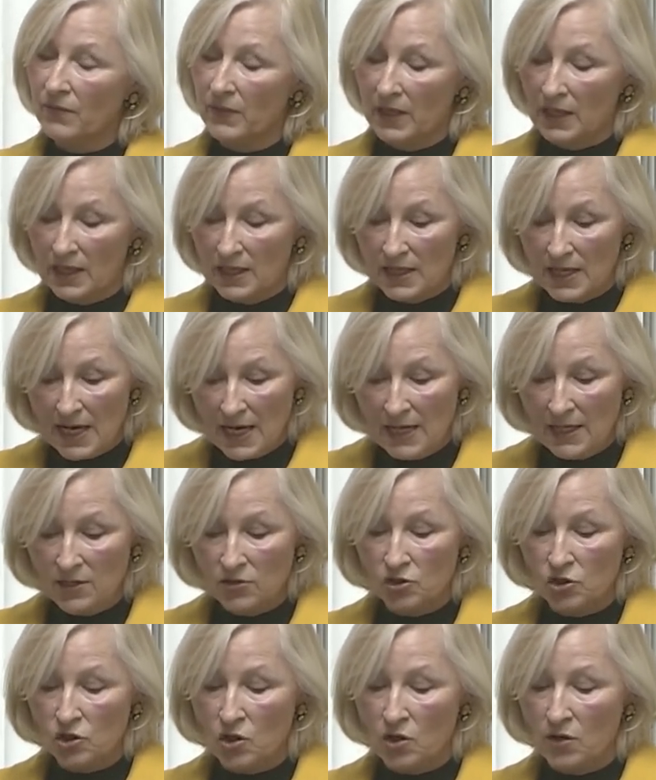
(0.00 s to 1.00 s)
the
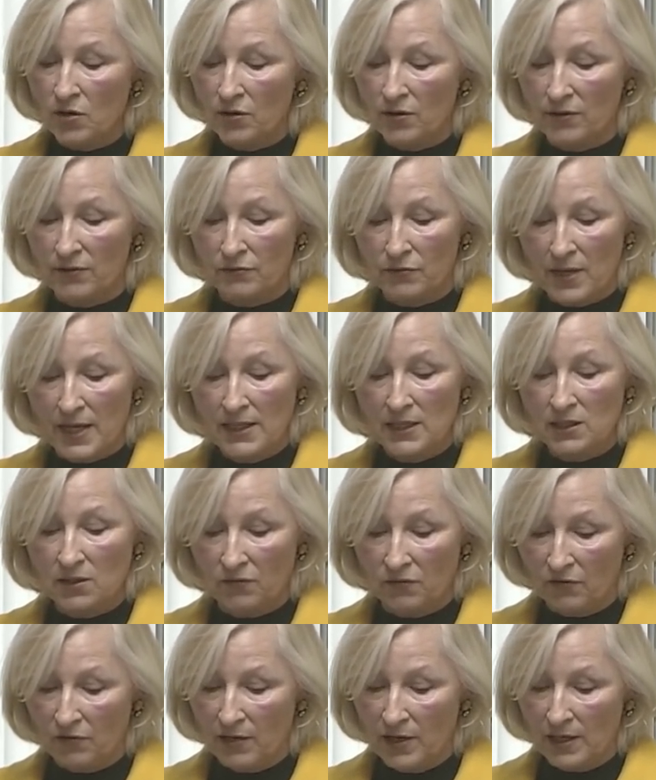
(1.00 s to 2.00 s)
Canadian Charter of Rights
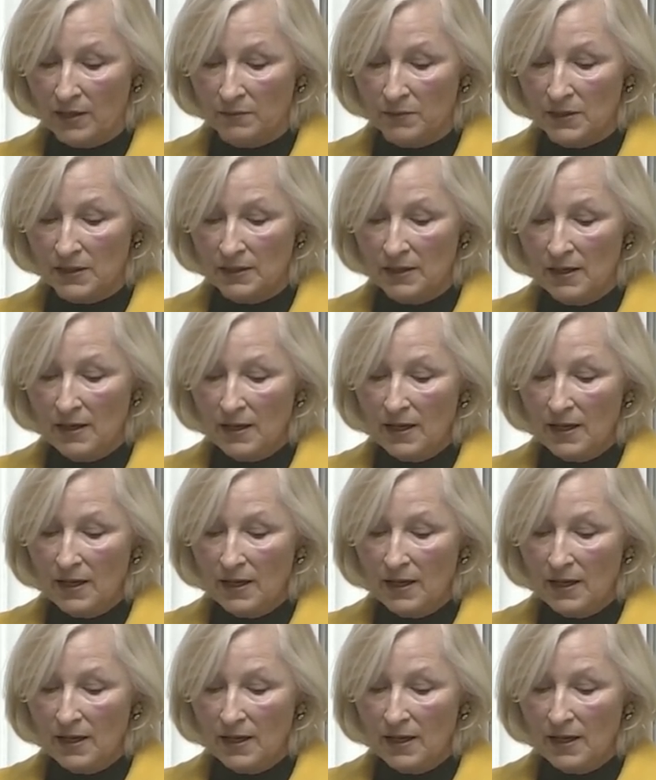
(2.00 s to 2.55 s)
and Freedoms,